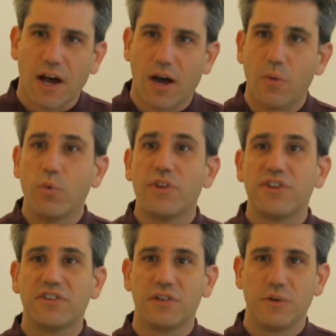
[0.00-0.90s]
Uh, with
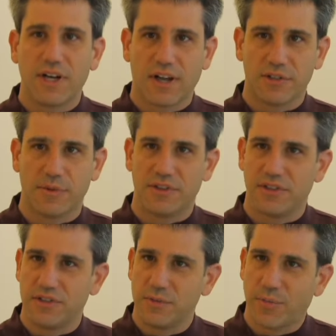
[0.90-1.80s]
this new announcement,
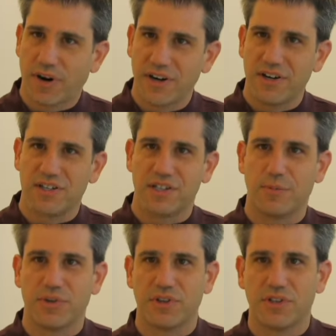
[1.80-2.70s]
this new
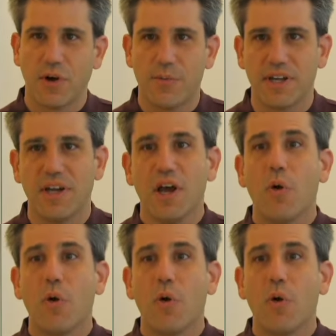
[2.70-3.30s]
partnership with Adobe,